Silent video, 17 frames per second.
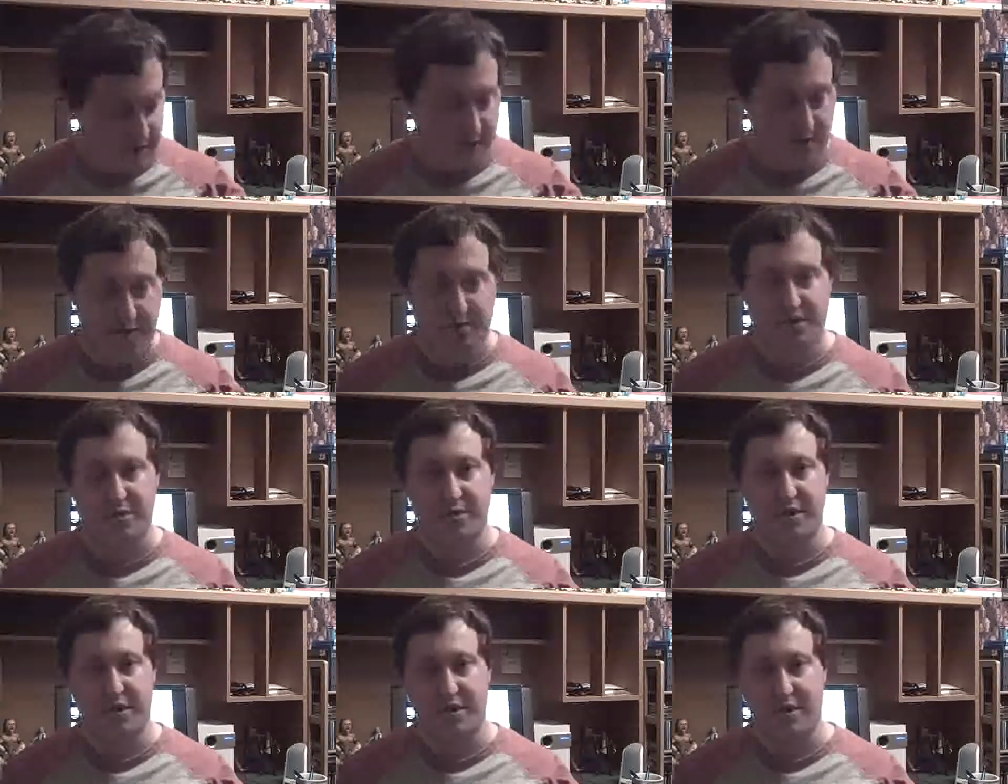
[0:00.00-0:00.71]
not going to
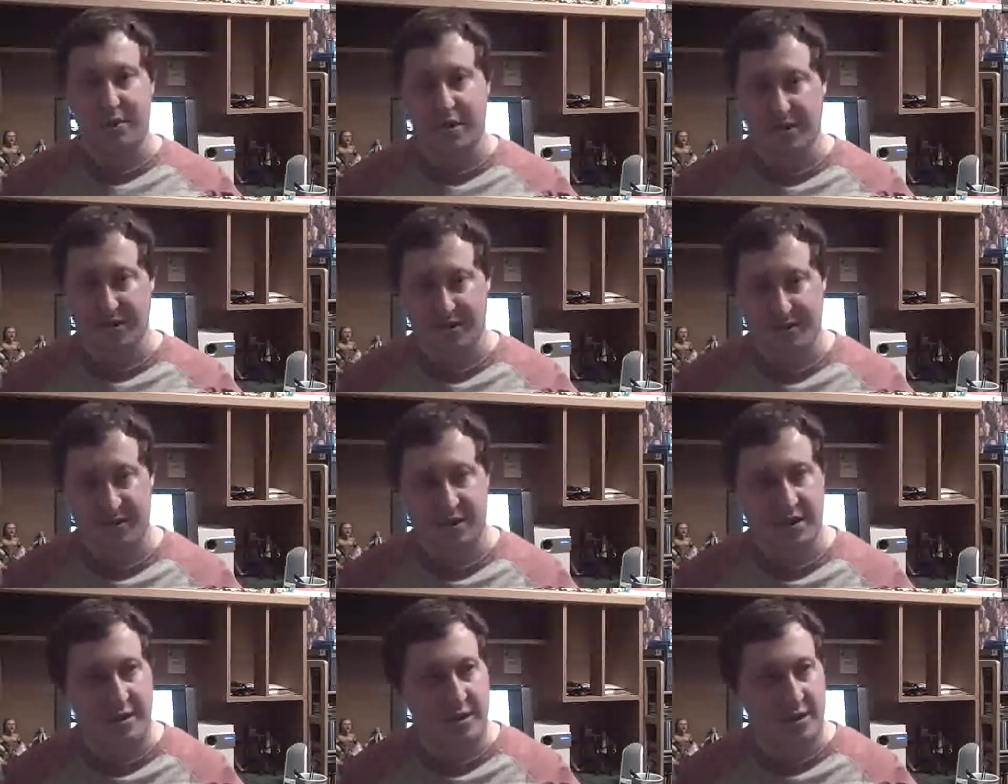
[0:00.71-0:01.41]
show the address.
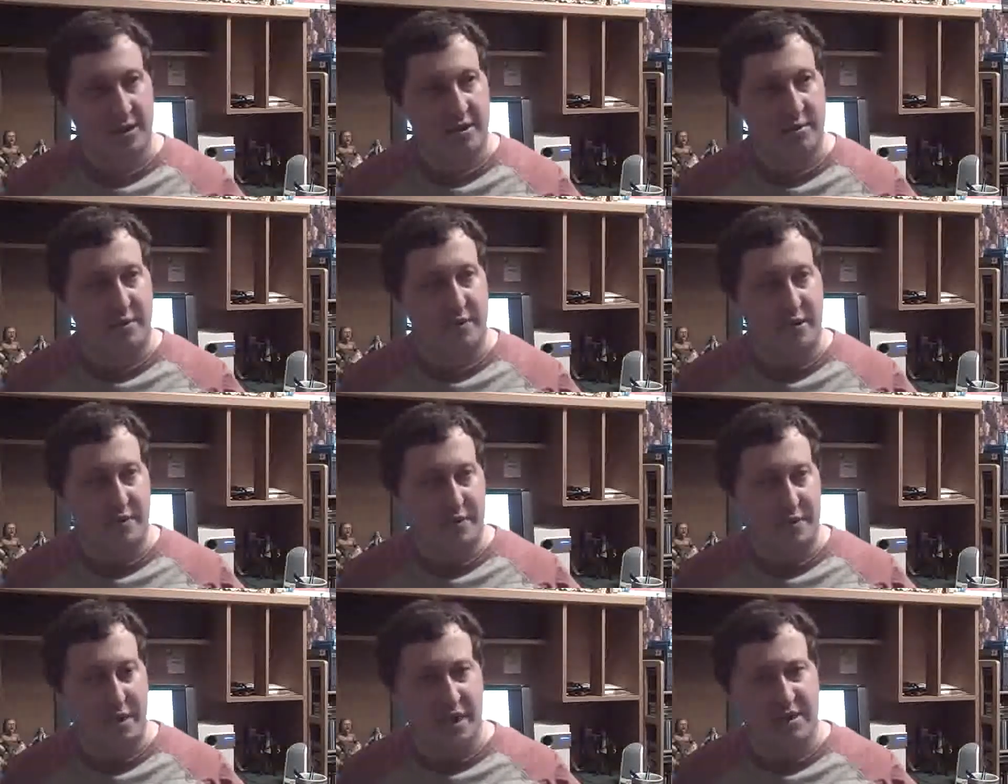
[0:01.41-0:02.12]
But
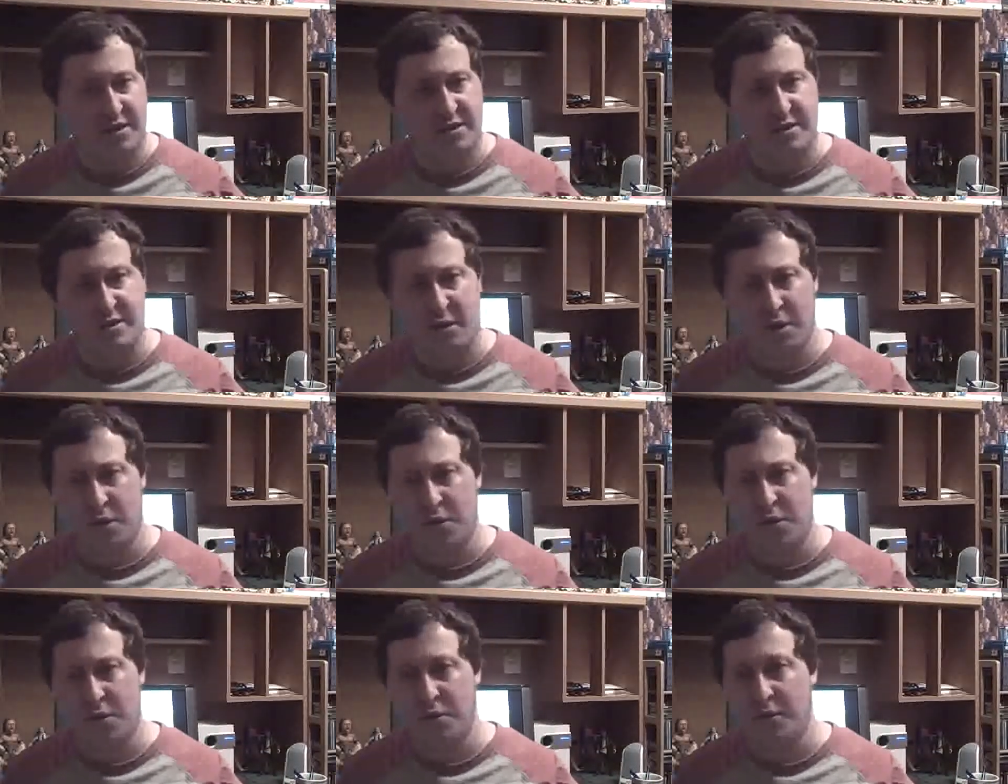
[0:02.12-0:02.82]
if you guys
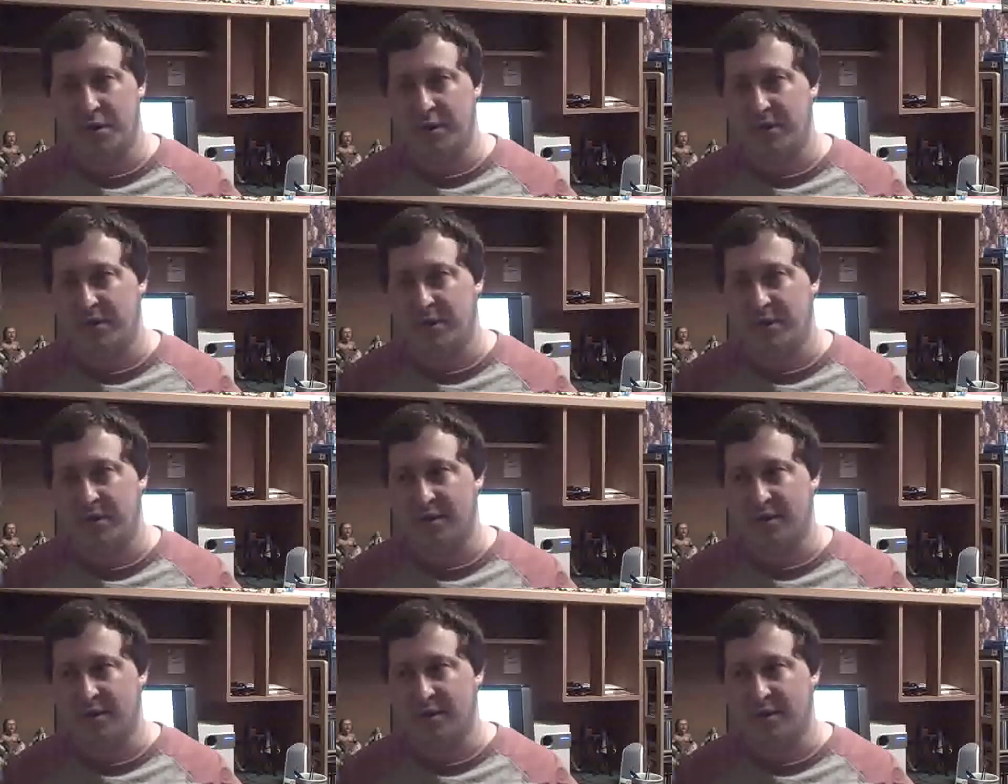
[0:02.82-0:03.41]
know.